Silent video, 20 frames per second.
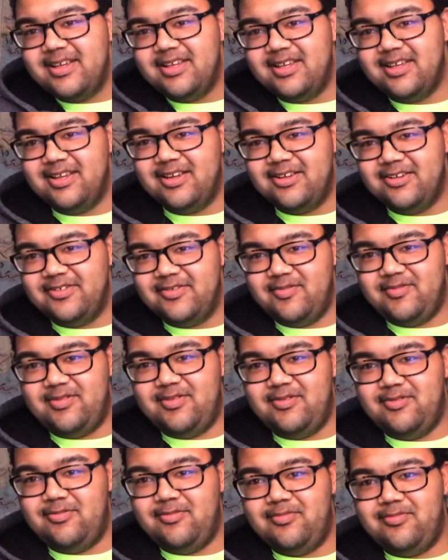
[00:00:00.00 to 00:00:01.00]
you know,
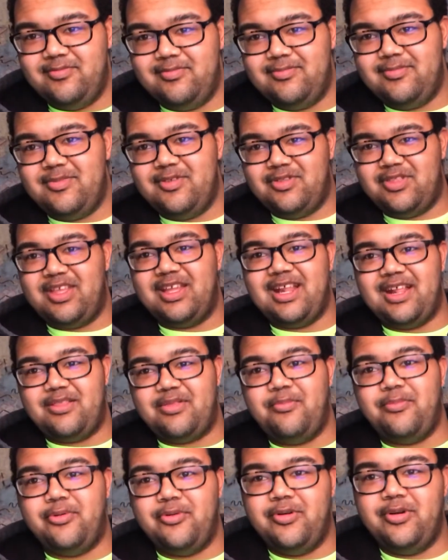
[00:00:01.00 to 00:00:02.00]
you think that's
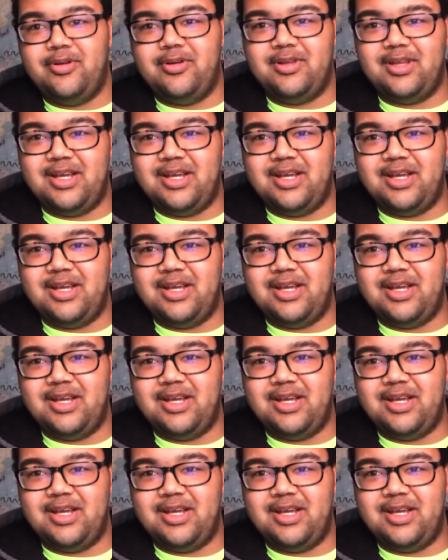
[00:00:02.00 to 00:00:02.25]
important,